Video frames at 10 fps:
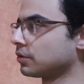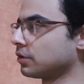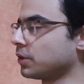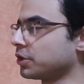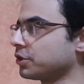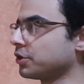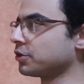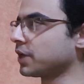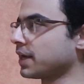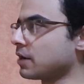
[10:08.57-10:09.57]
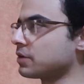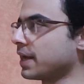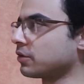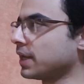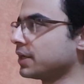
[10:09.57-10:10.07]
So what are you going to take out
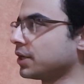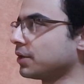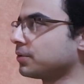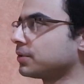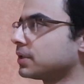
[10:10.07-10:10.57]
now, Gladio?